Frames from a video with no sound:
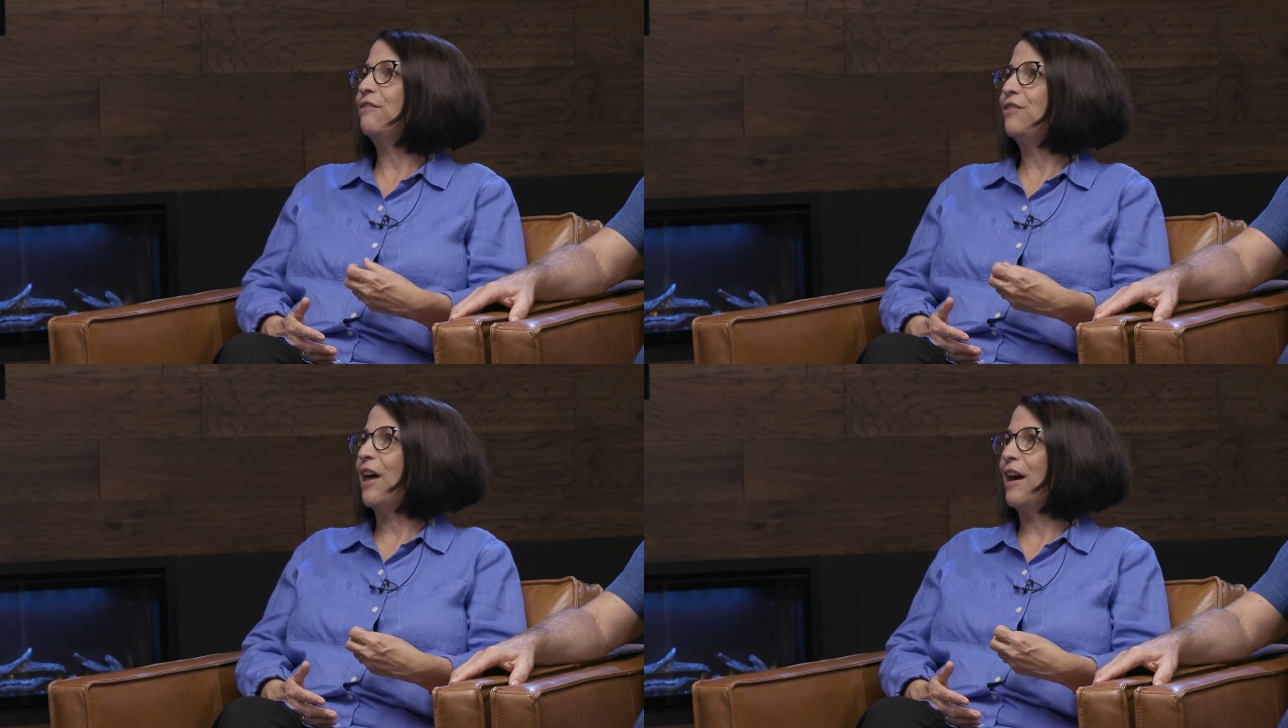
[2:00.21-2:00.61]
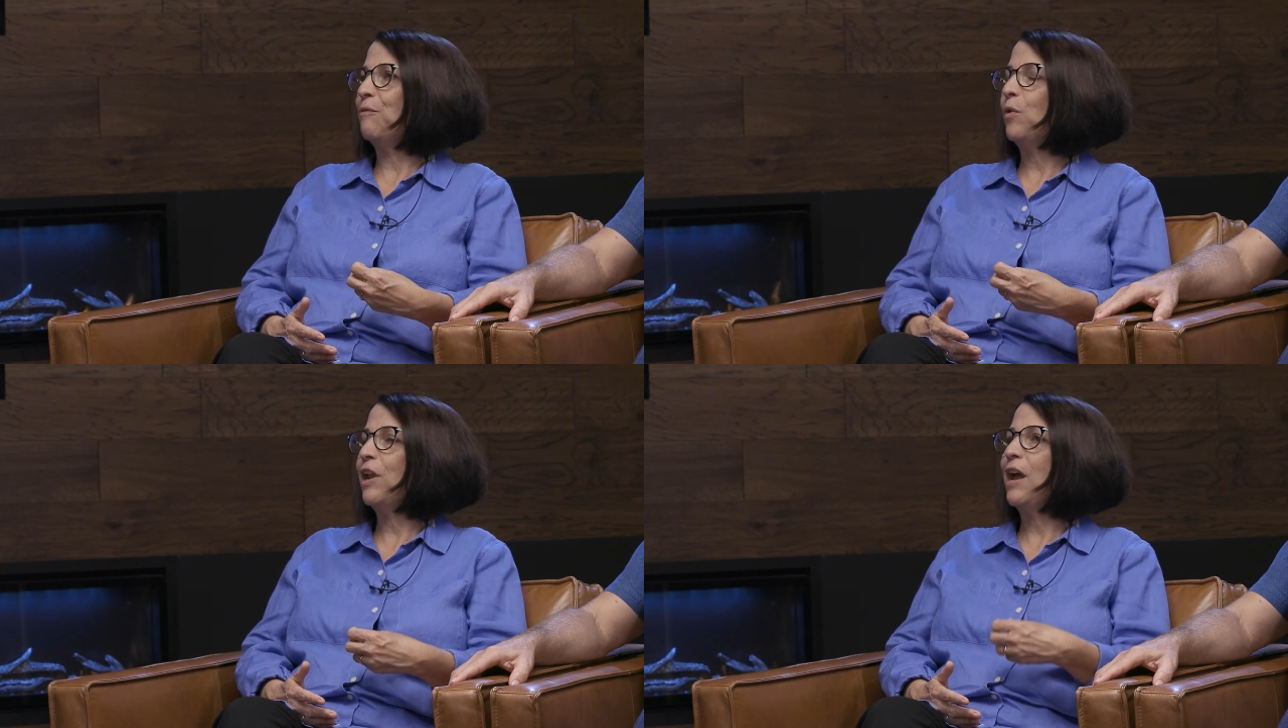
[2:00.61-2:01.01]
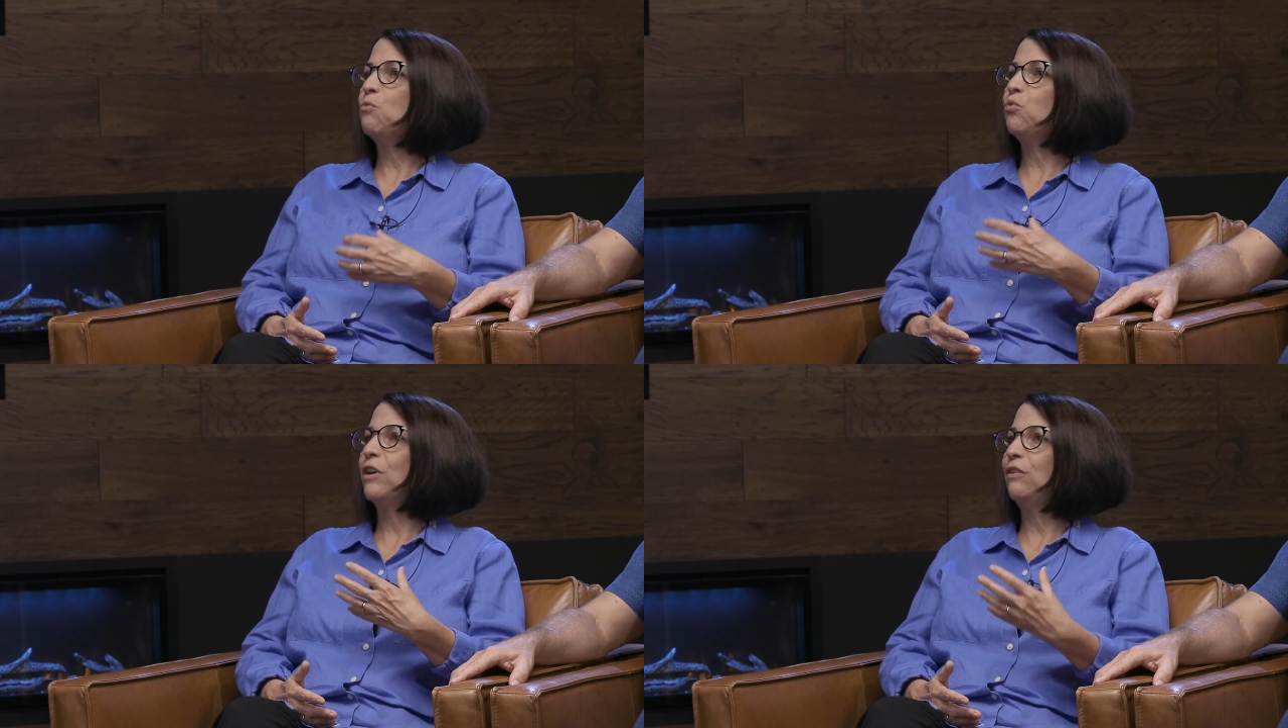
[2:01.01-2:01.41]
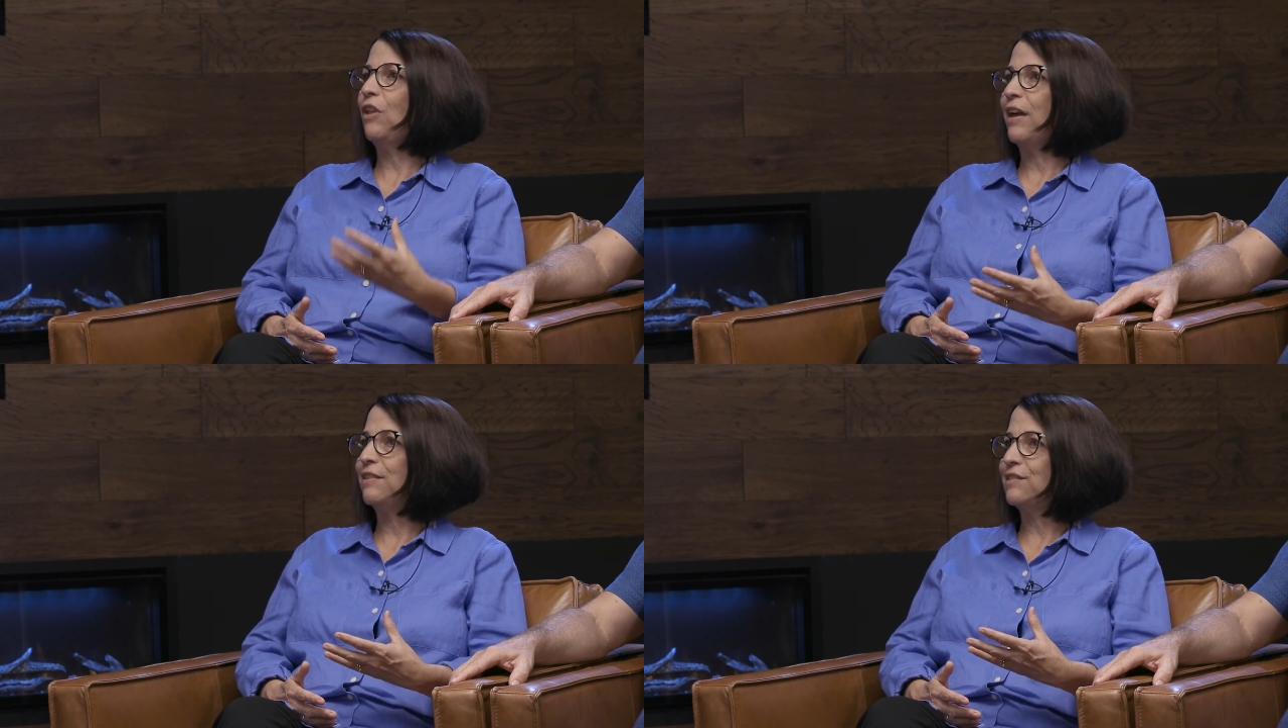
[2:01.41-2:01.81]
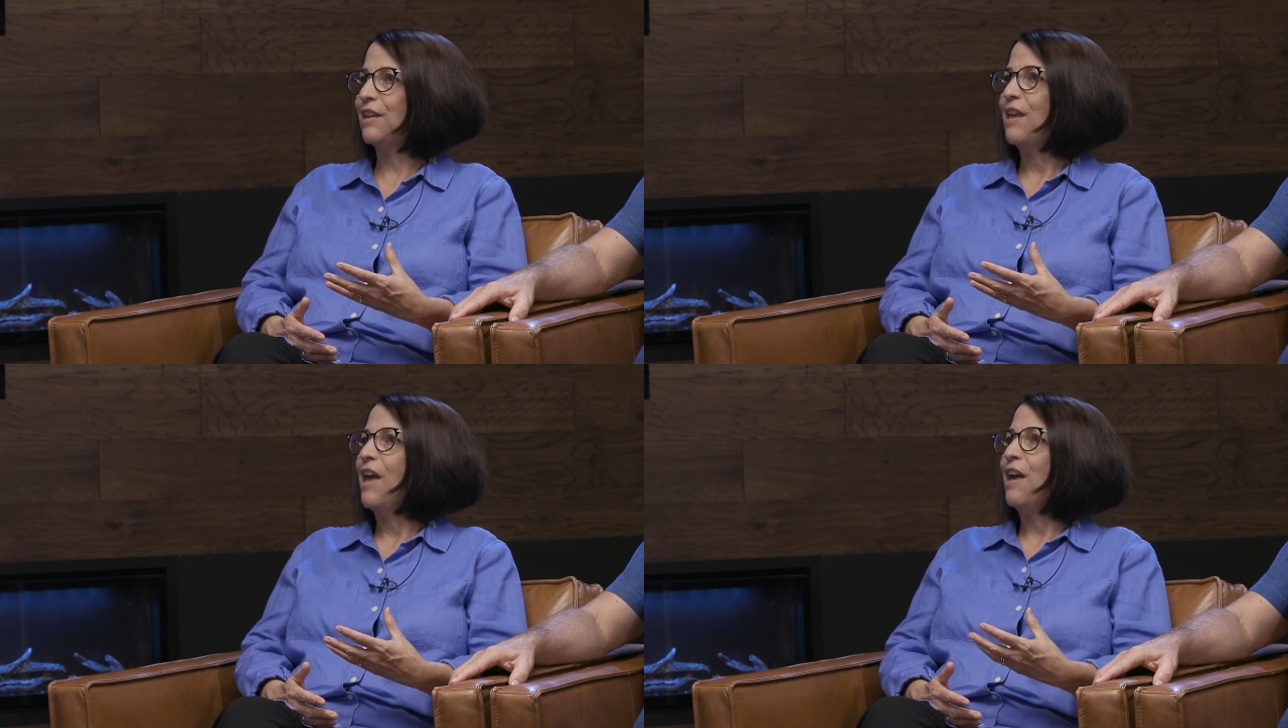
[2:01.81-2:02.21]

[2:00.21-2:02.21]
of that, when I realized